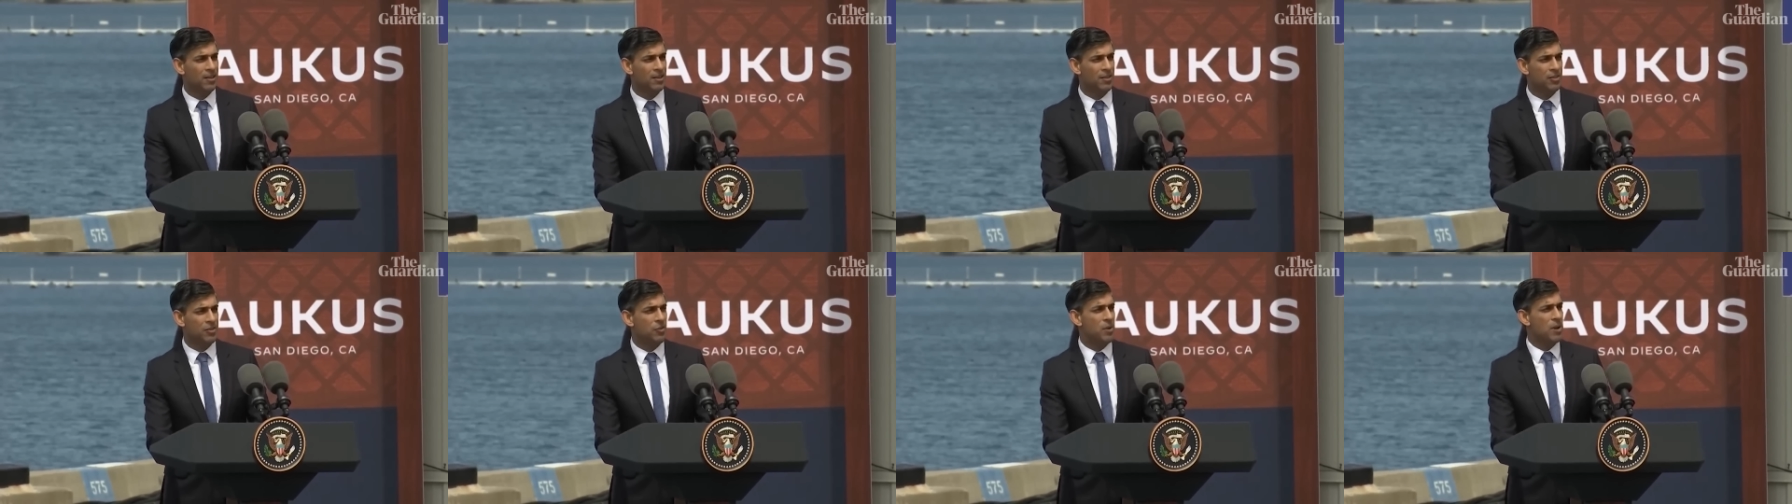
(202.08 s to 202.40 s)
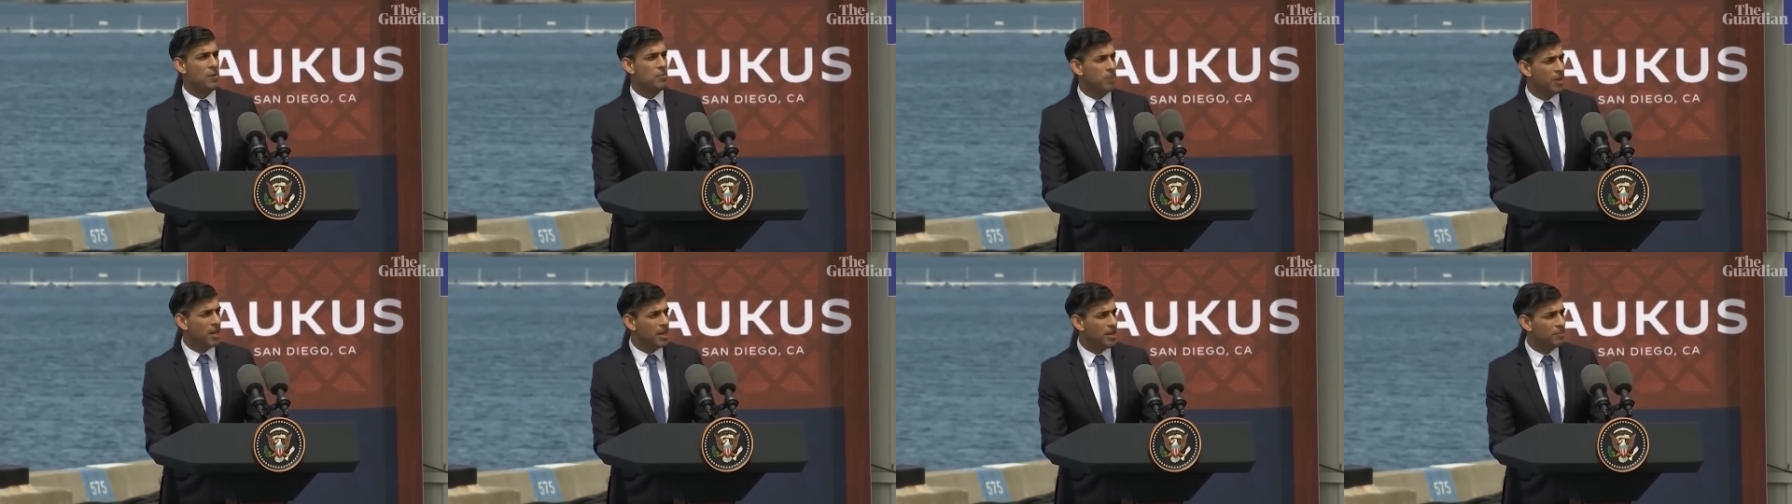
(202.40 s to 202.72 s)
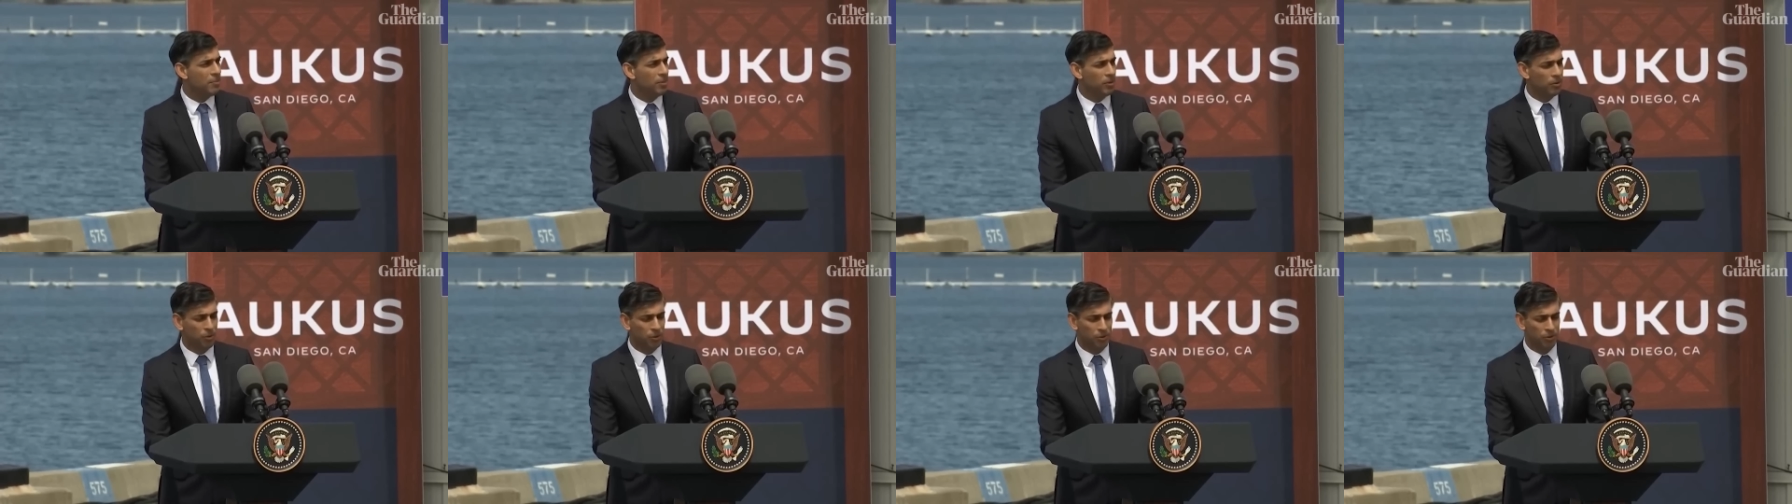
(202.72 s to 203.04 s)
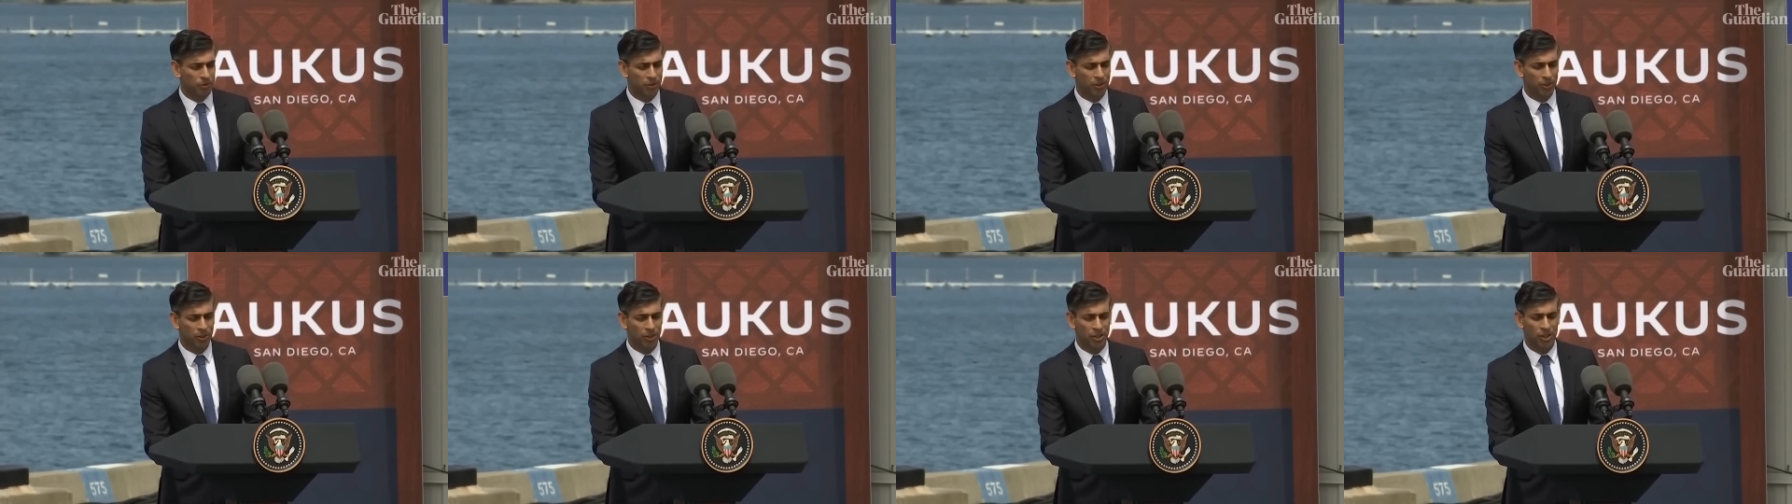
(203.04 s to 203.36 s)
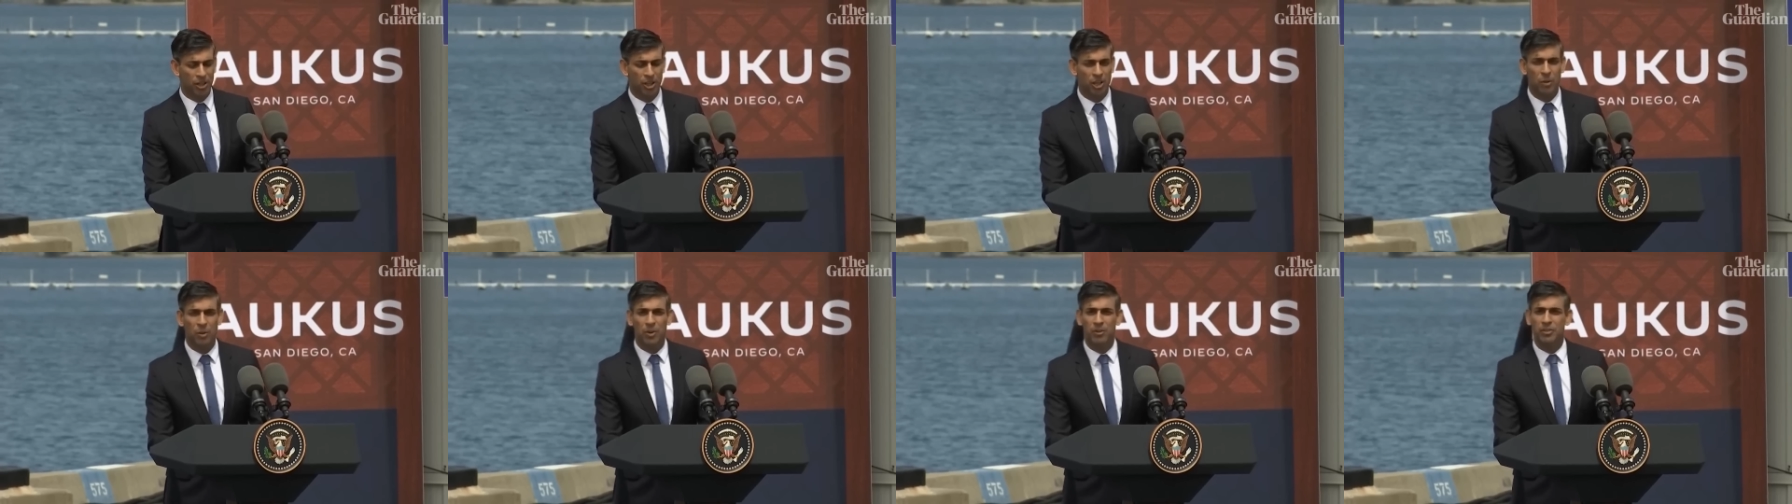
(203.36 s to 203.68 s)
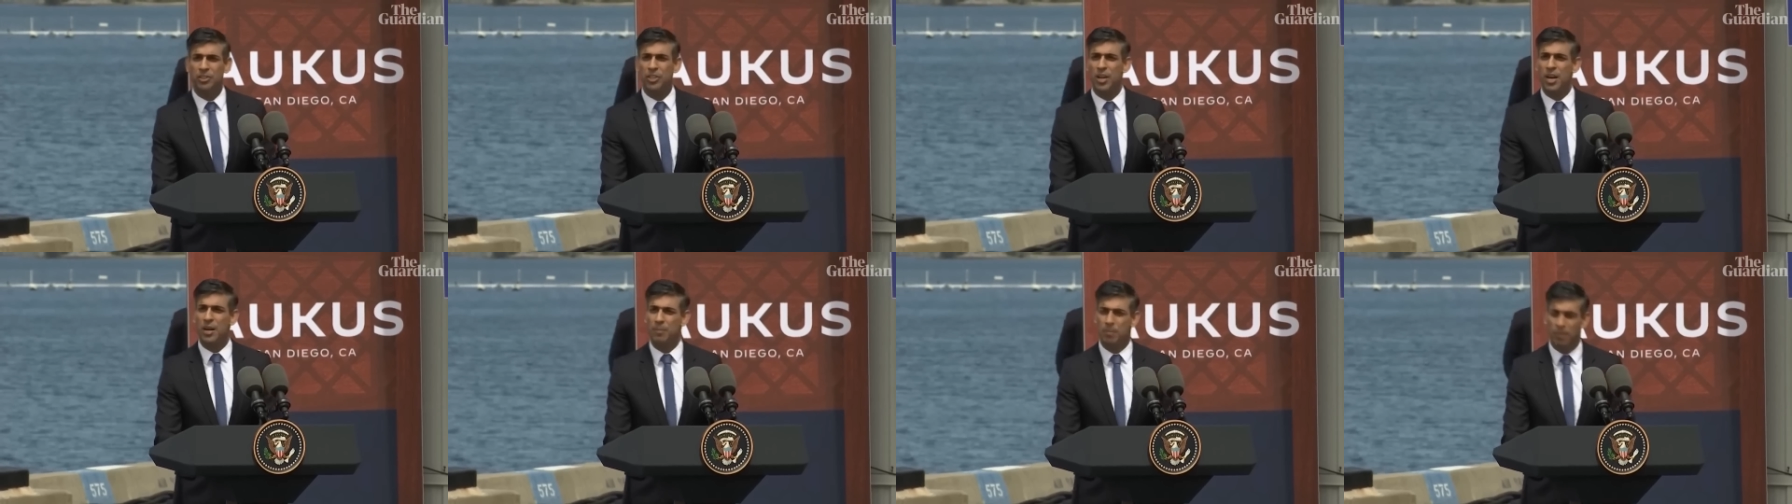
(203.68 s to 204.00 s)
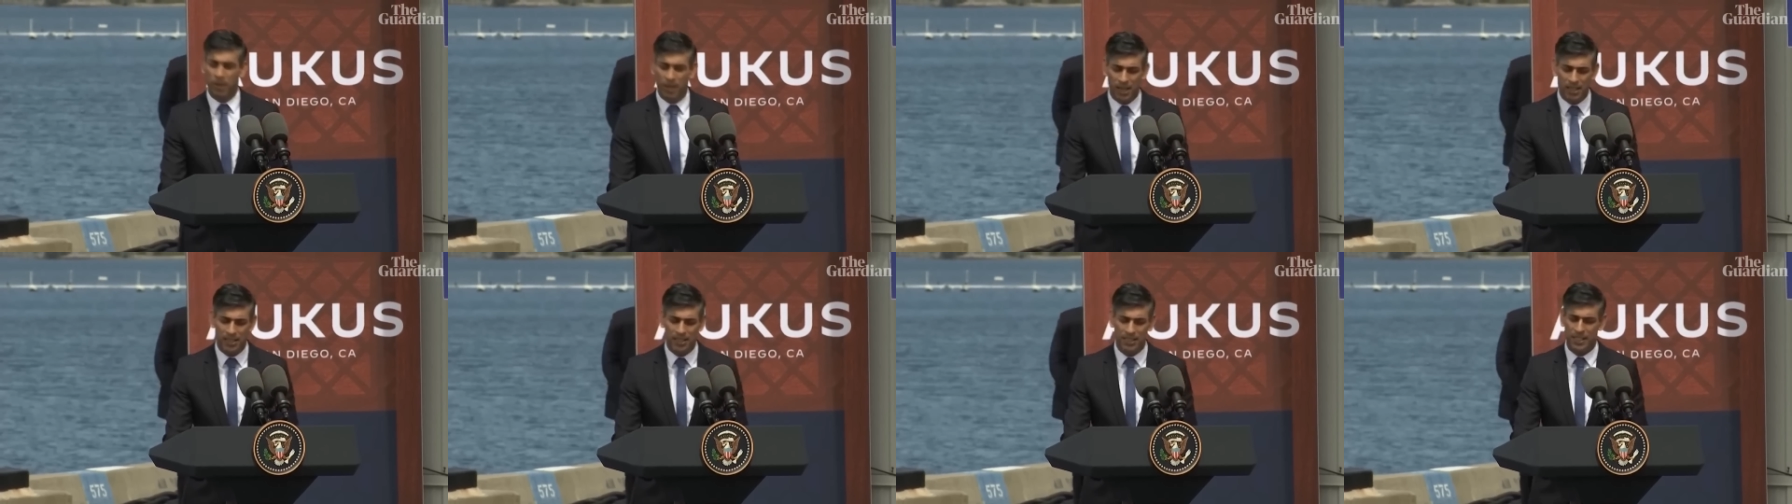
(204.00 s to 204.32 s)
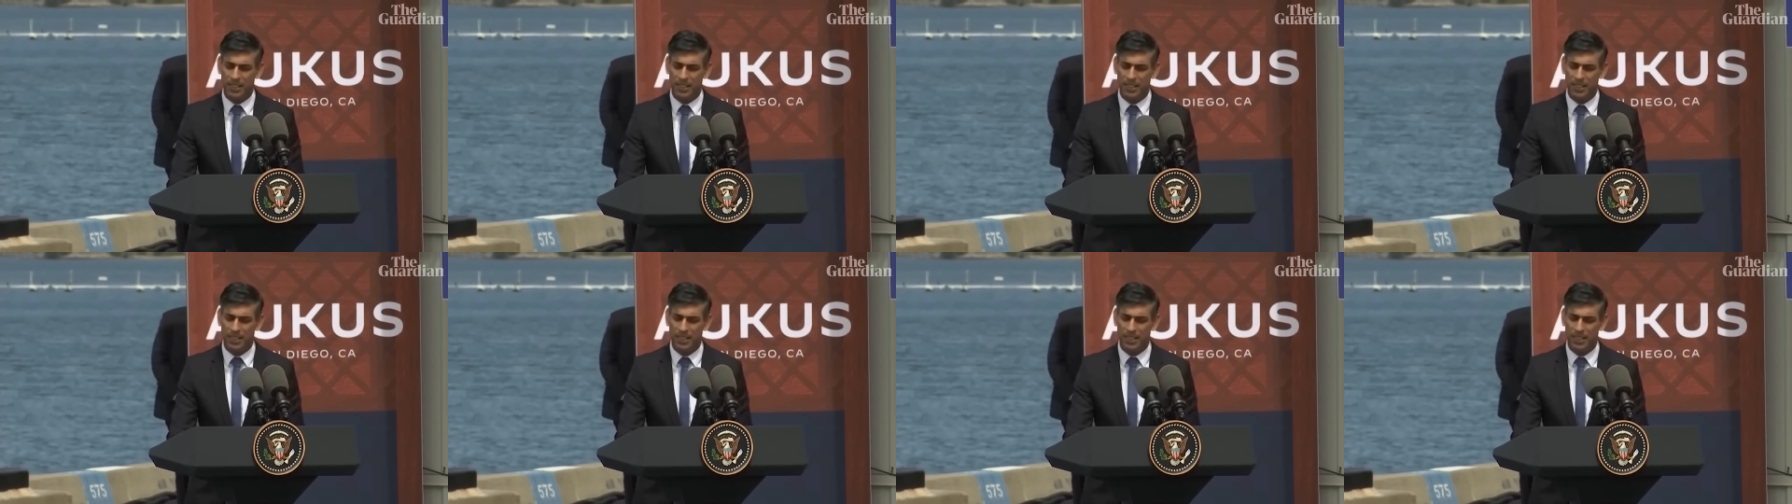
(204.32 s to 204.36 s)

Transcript: 3 peoples who have shed blood